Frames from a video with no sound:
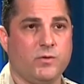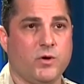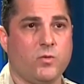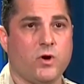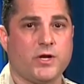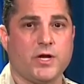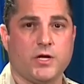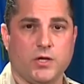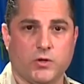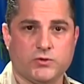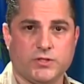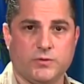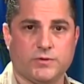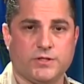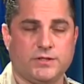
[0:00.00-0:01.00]
The suspect
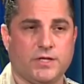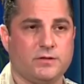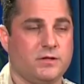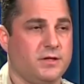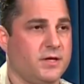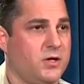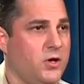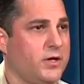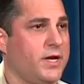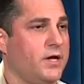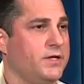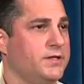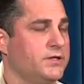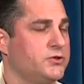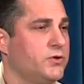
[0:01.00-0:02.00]
remains in
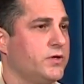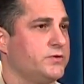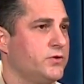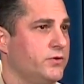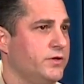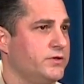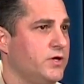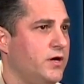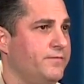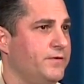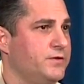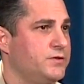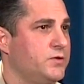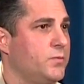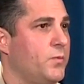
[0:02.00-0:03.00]
custody and Metro stating
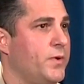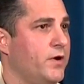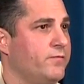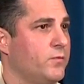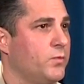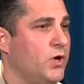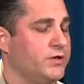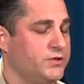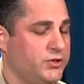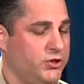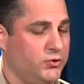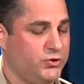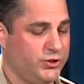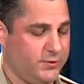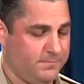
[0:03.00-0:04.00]
that they believe this
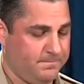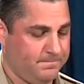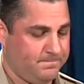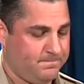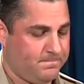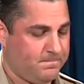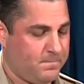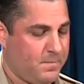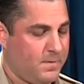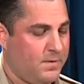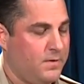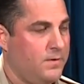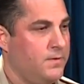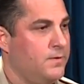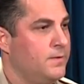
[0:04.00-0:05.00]
is an isolated
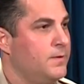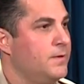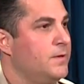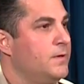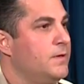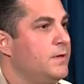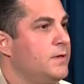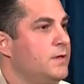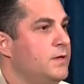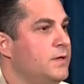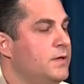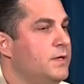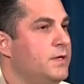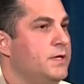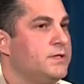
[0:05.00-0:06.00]
threat. Now, it's
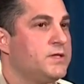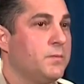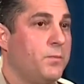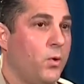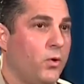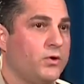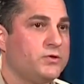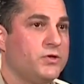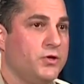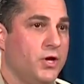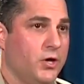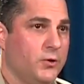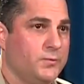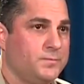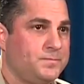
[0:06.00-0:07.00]
unclear if the suspect's
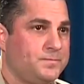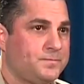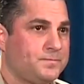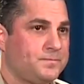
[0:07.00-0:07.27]
parents were